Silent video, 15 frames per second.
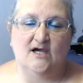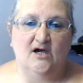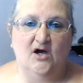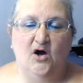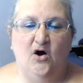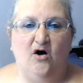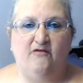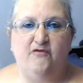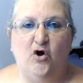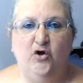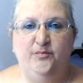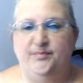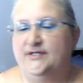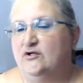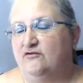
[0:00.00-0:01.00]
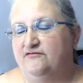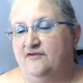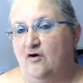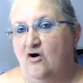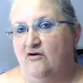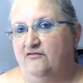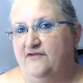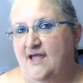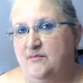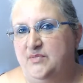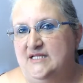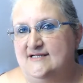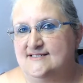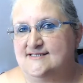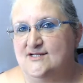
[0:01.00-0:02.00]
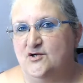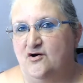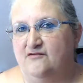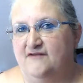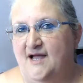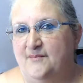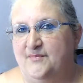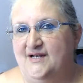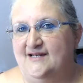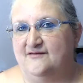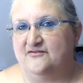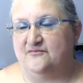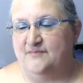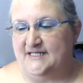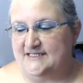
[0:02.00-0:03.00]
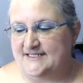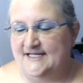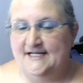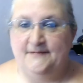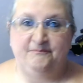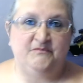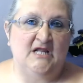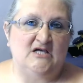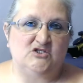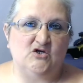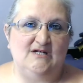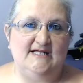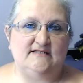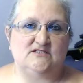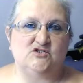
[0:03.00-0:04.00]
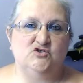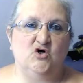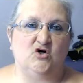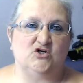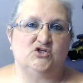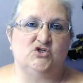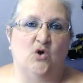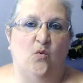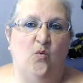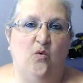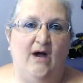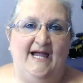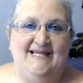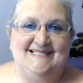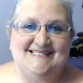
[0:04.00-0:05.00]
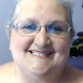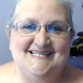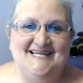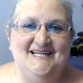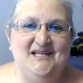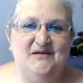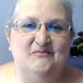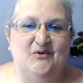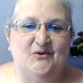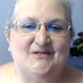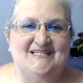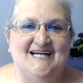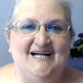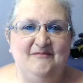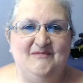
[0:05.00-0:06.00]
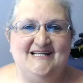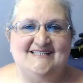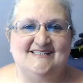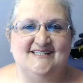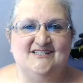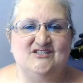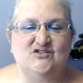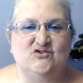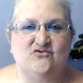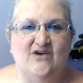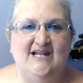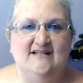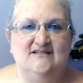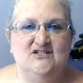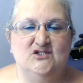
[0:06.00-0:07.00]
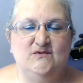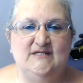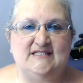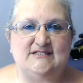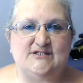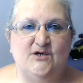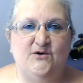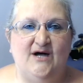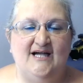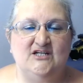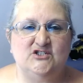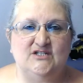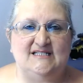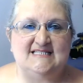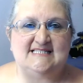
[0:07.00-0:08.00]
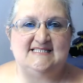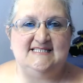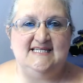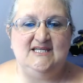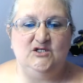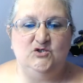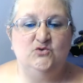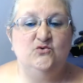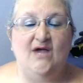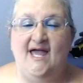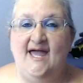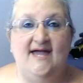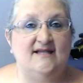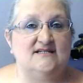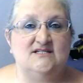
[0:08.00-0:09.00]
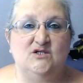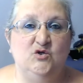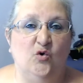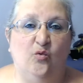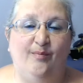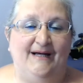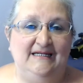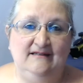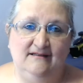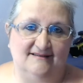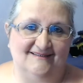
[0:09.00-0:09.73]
of hope and of happiness and of upliftment. So let's not waste any more time. Let's get straight into it. So I shall see you at your bundle.